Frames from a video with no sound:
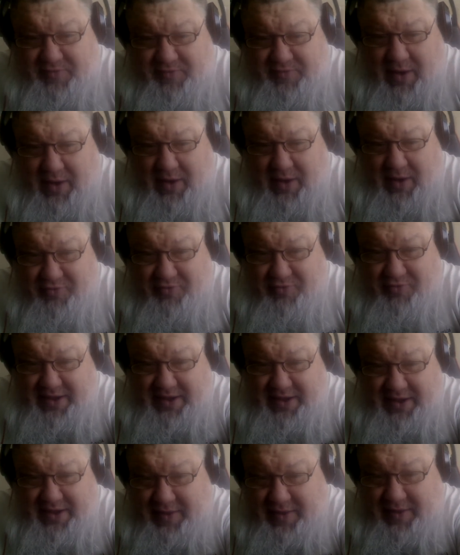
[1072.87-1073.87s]
Sorry, I'm
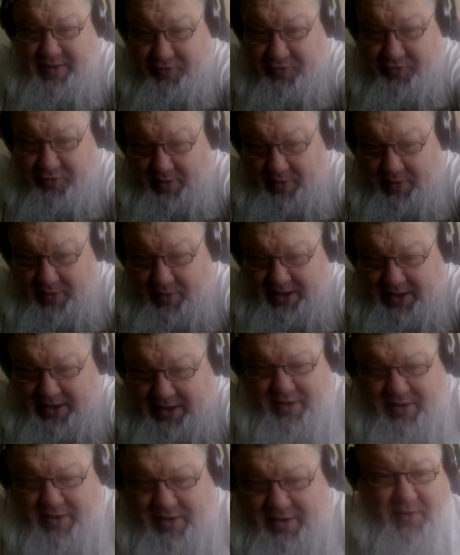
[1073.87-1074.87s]
trying to clean the screen
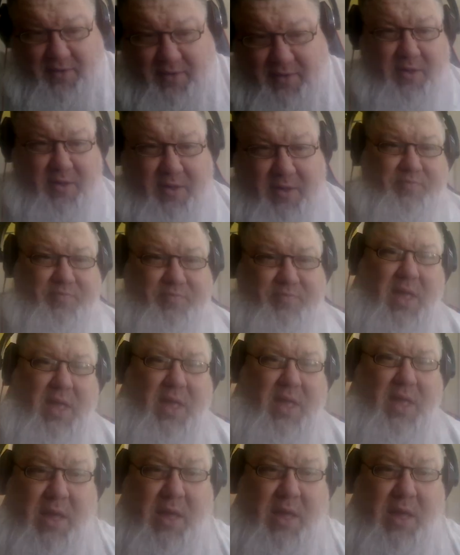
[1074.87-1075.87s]
here. There we go.
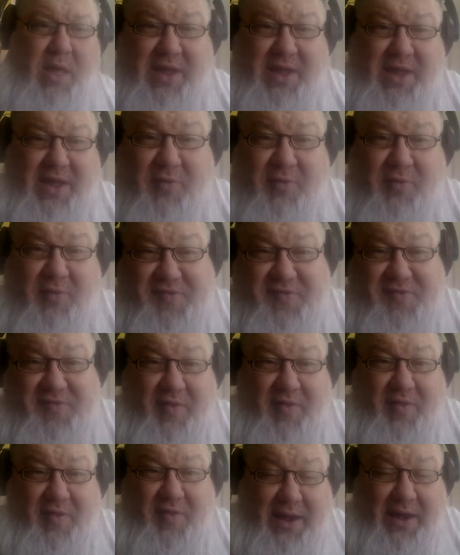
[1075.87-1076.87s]
Because there is
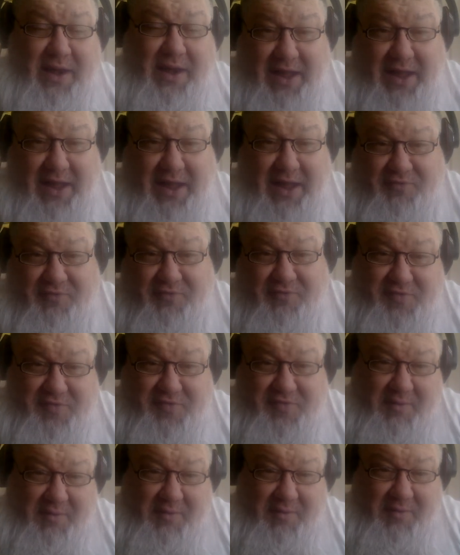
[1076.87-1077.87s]
still a lot of
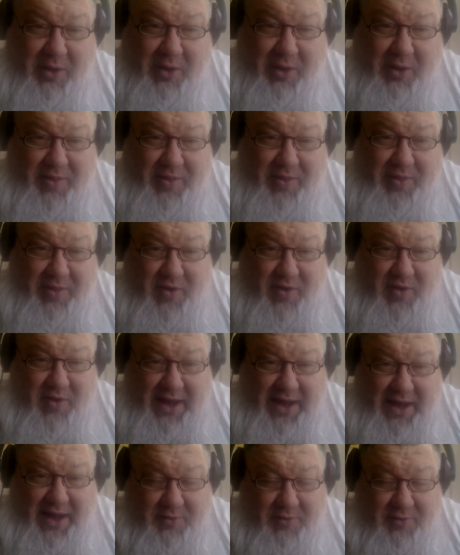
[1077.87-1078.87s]
controversy about whether
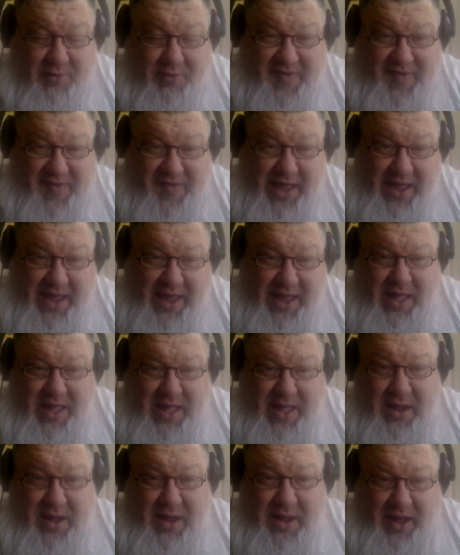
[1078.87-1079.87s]
or not it was a
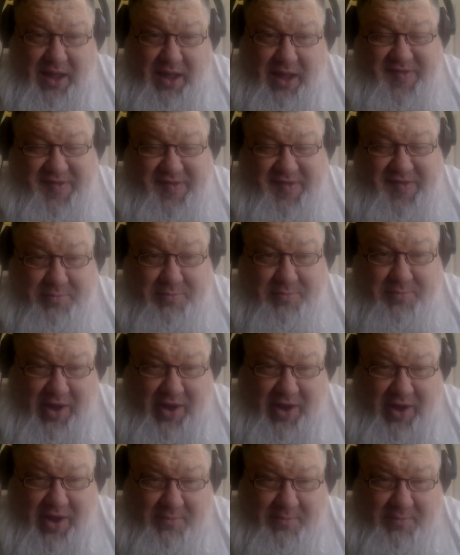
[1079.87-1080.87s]
setup
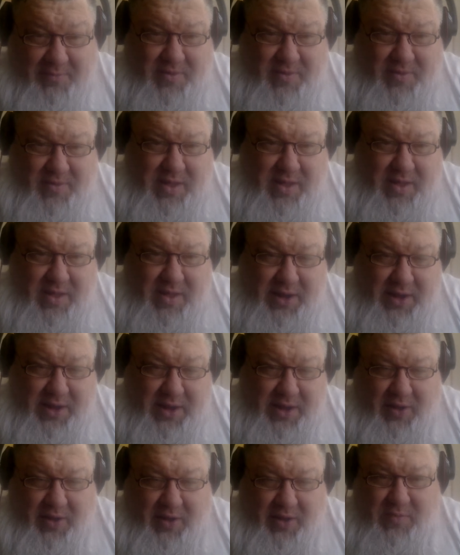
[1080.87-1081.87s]
job,
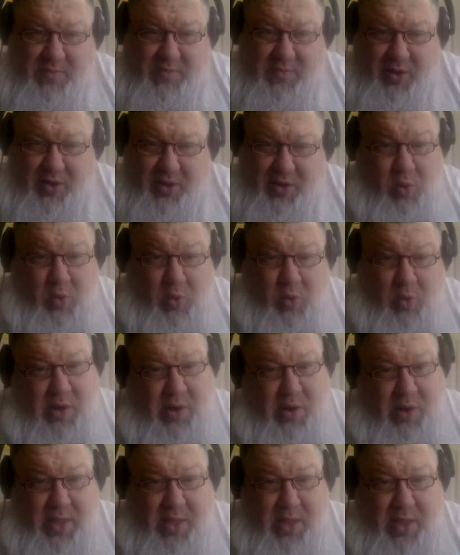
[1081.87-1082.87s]
you know,
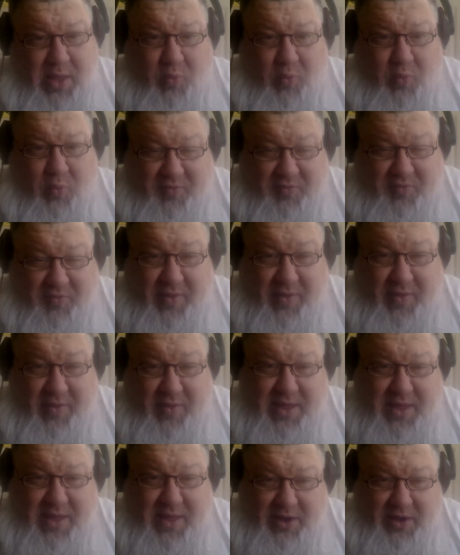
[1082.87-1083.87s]
or was it
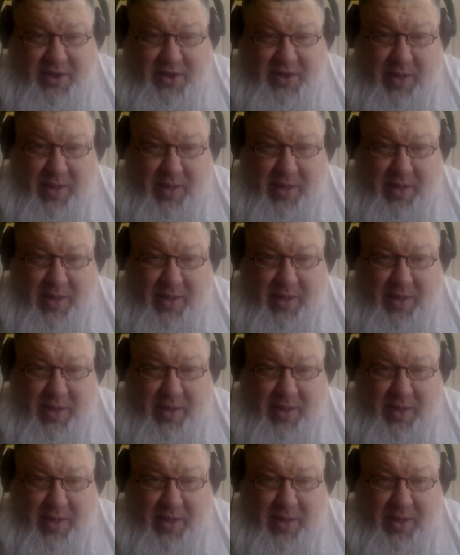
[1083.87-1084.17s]
really, you